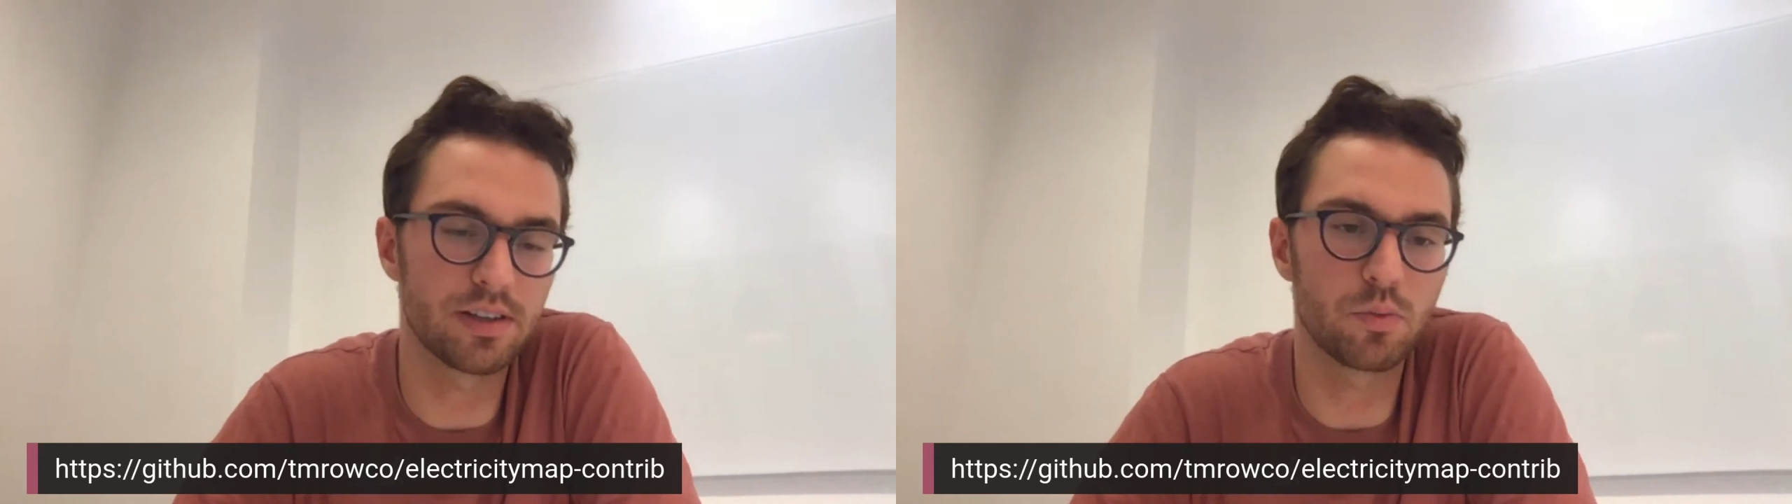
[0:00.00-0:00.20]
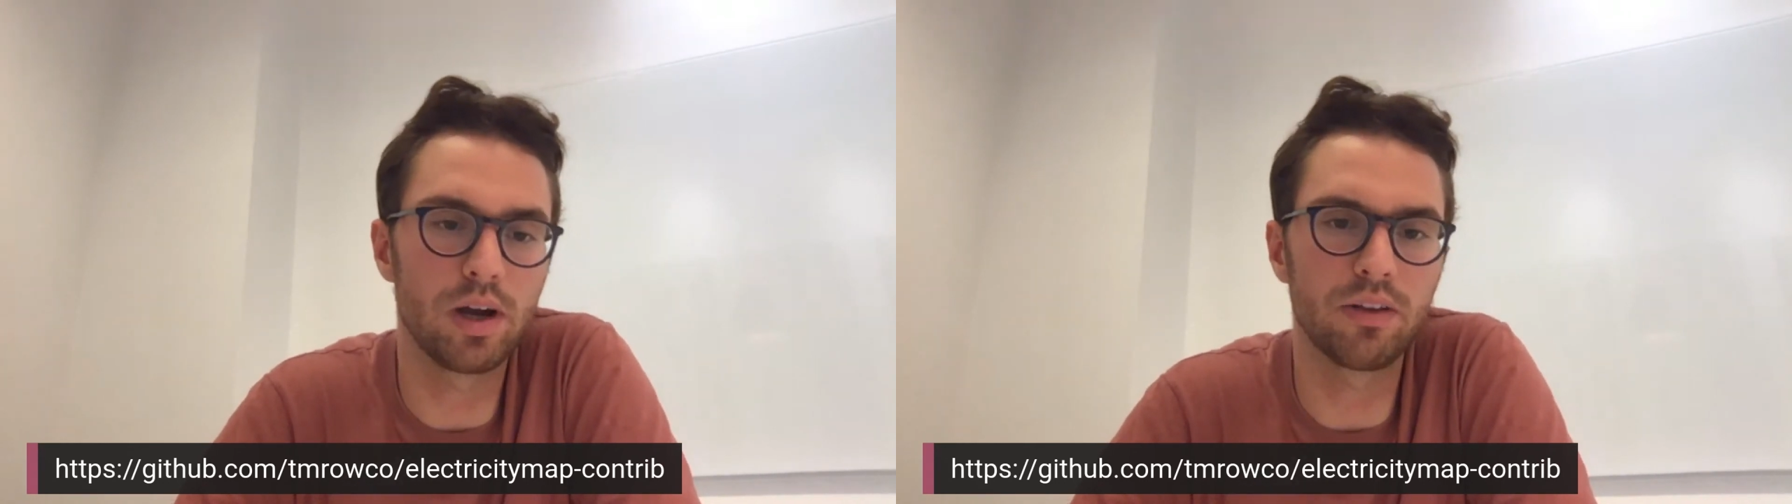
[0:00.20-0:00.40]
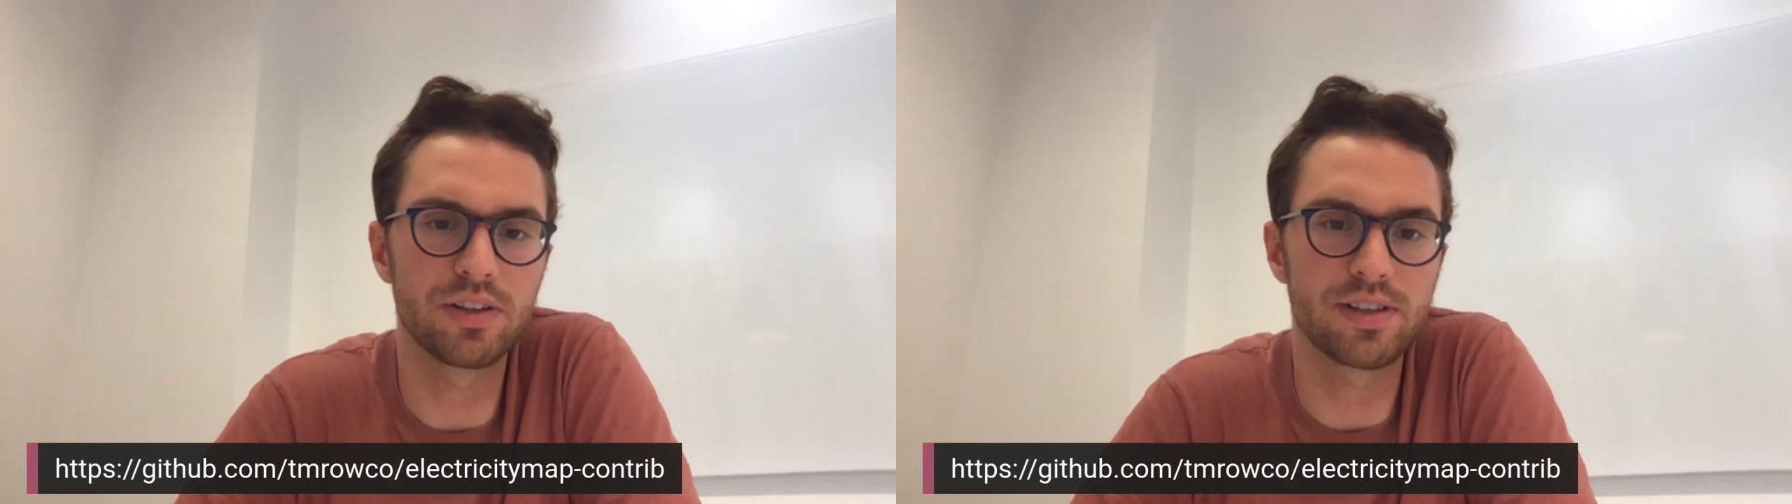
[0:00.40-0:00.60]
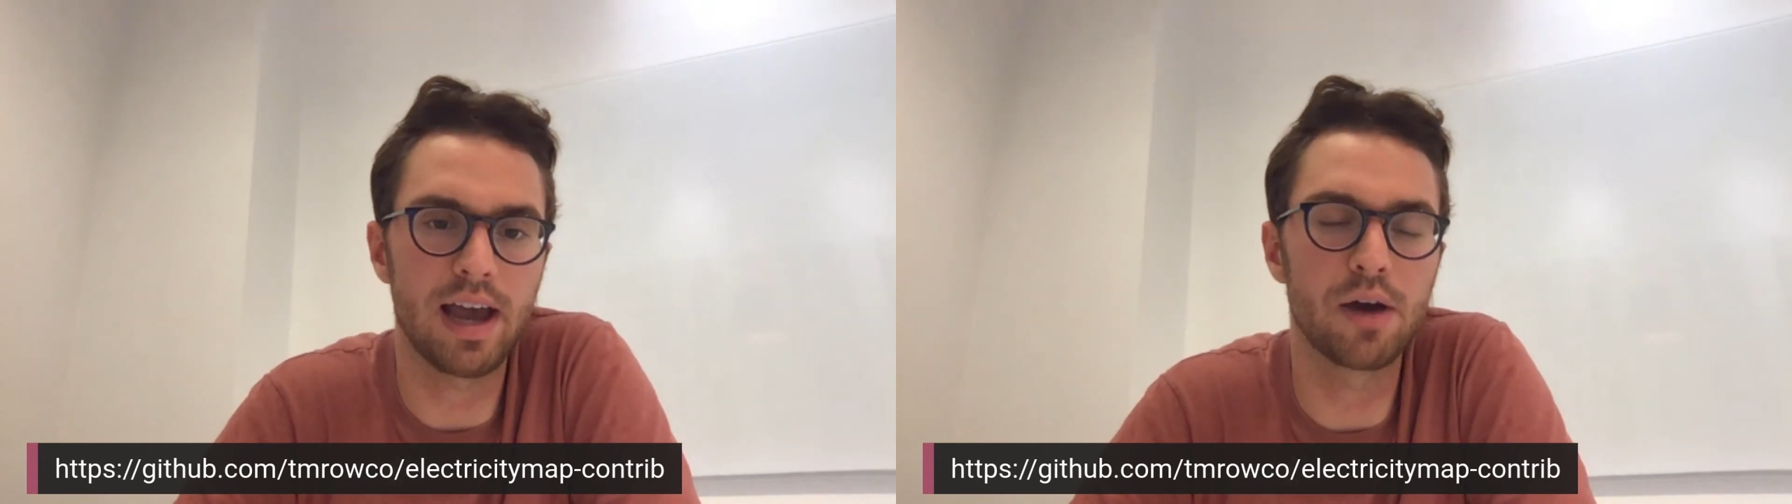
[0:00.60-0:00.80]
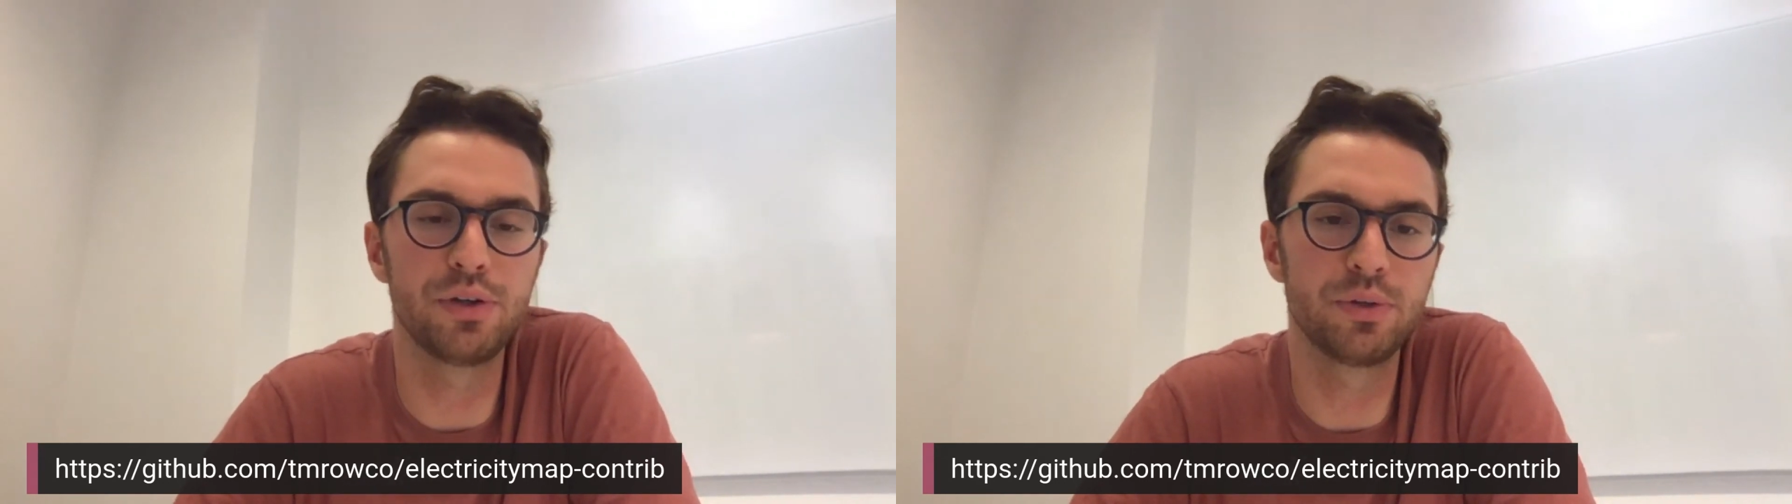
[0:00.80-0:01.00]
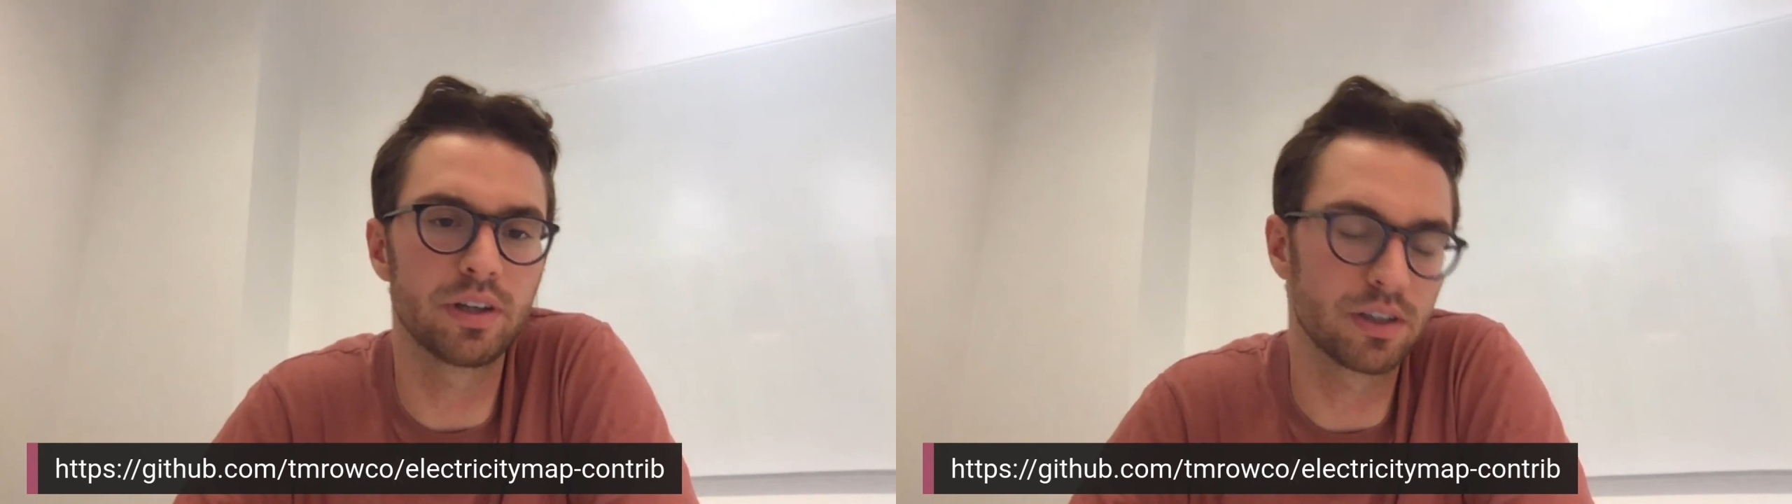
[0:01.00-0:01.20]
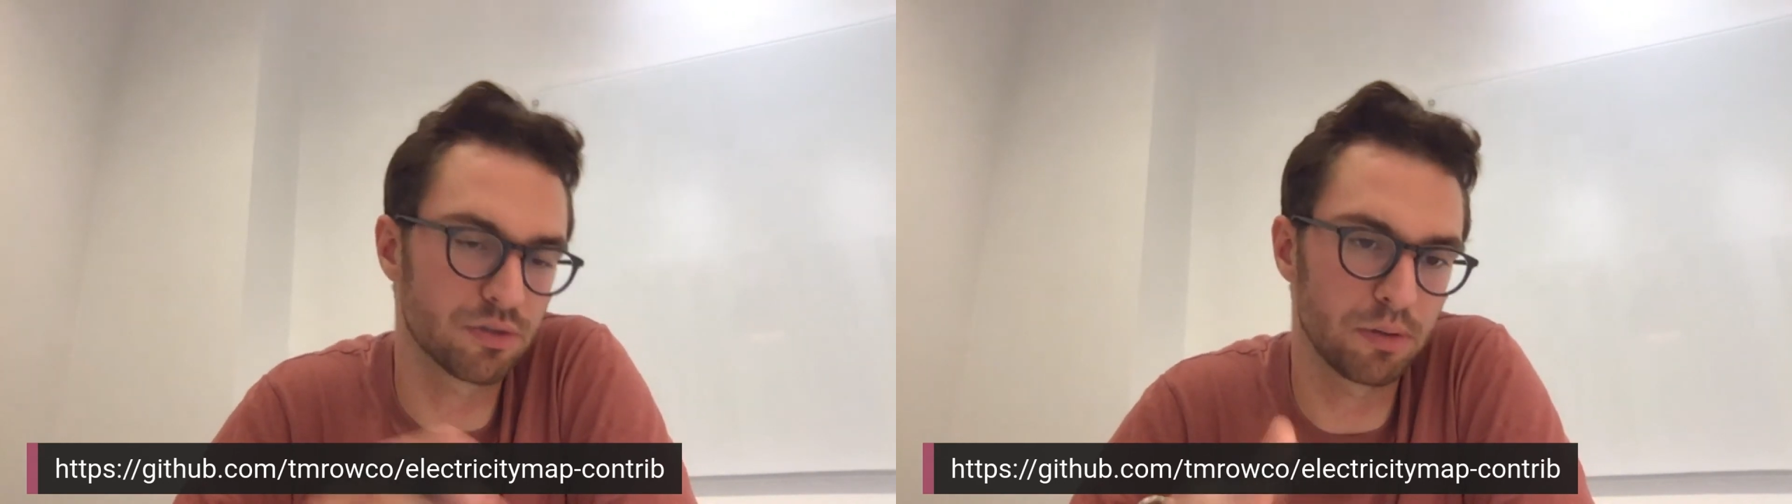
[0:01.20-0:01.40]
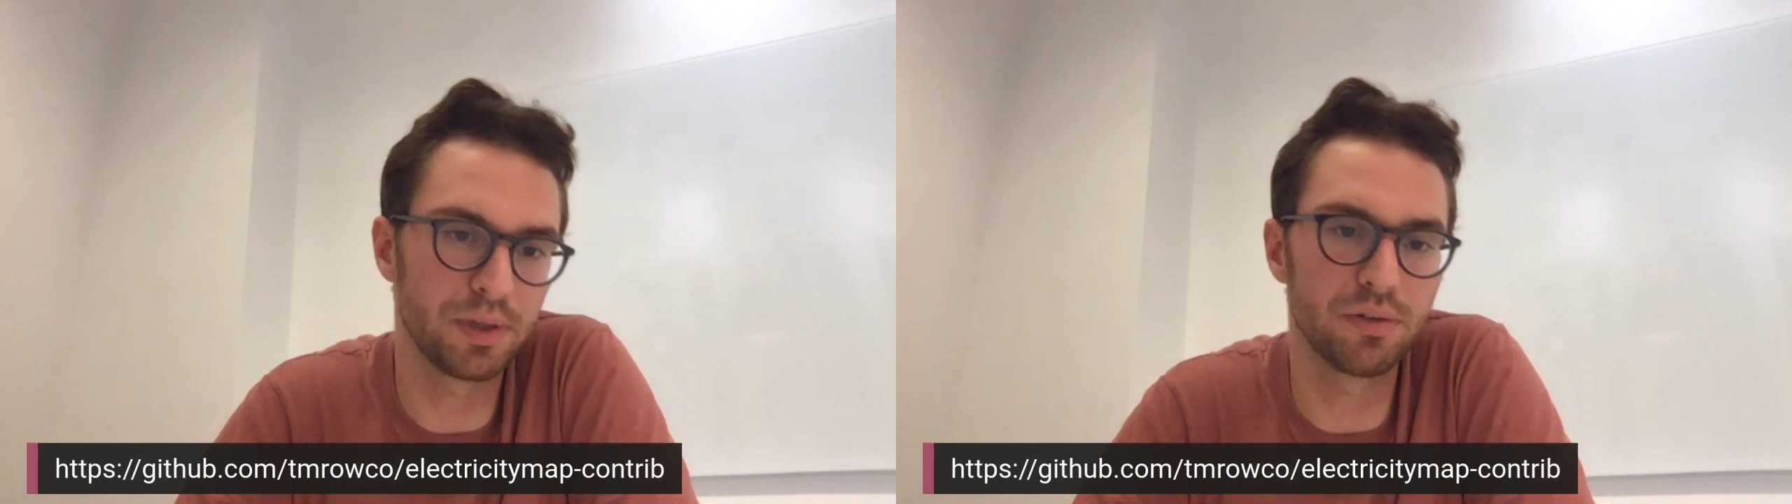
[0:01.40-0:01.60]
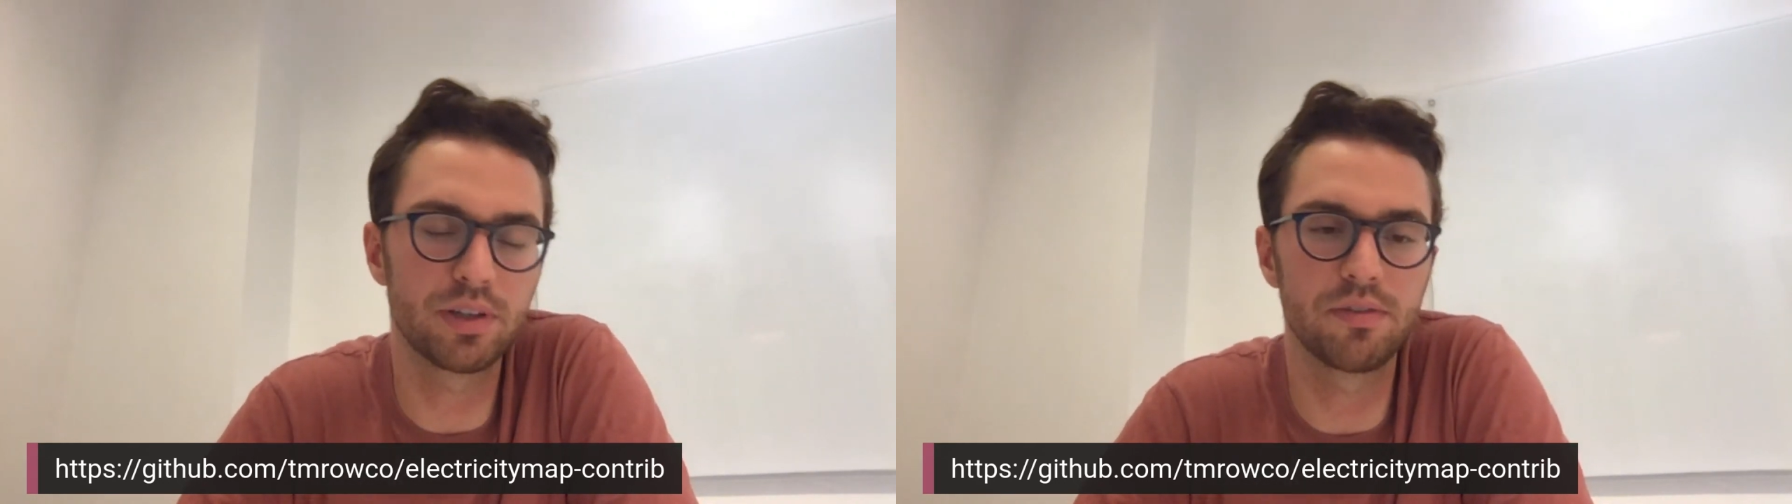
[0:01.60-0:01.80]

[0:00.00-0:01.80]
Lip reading: as well as how you can contribute,